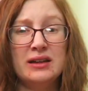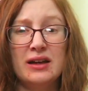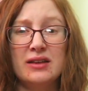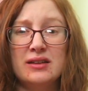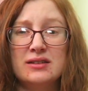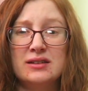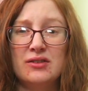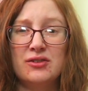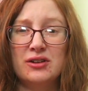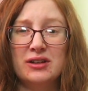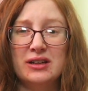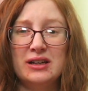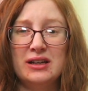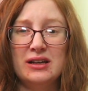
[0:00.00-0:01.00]
Yeah, this
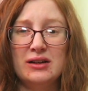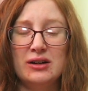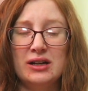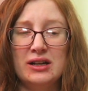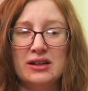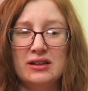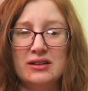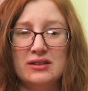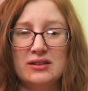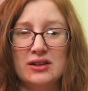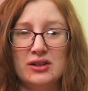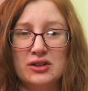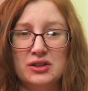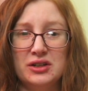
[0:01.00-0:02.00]
definitely is
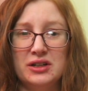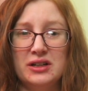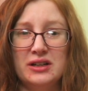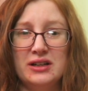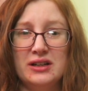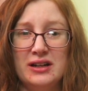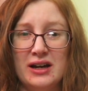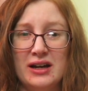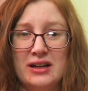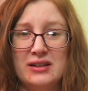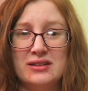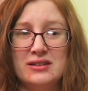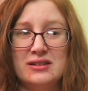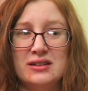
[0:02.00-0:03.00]
a good,
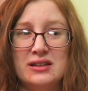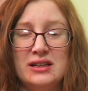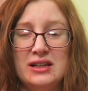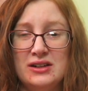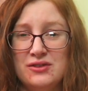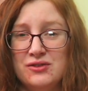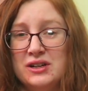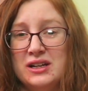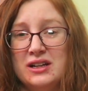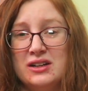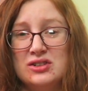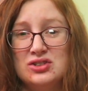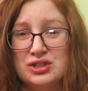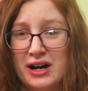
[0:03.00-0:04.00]
nice
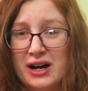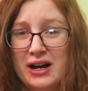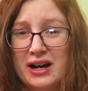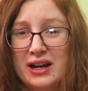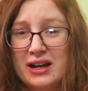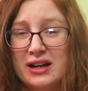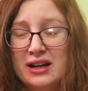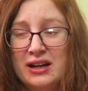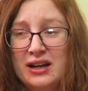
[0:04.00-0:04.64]
evening chai.